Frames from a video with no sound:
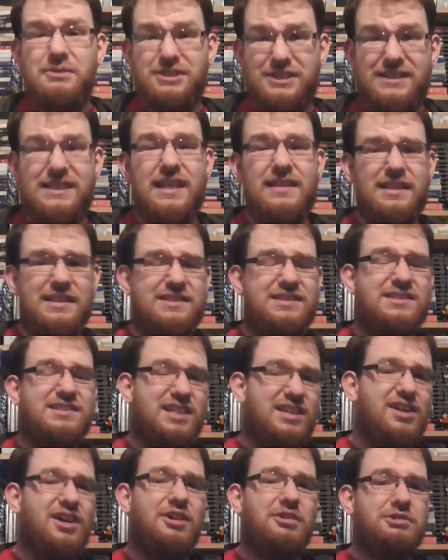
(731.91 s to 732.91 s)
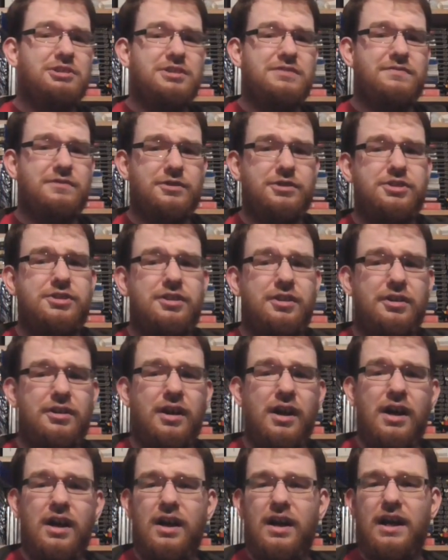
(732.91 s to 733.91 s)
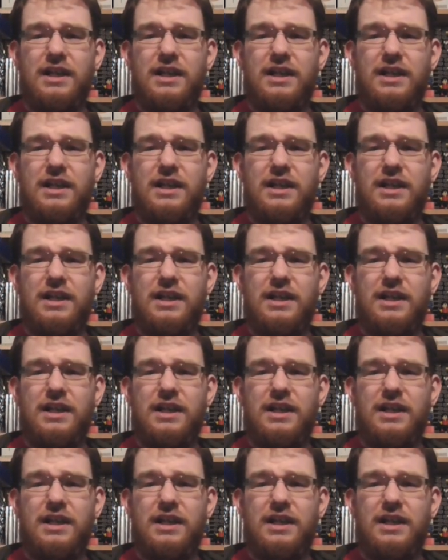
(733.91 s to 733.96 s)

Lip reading: would say this is a curse for sure.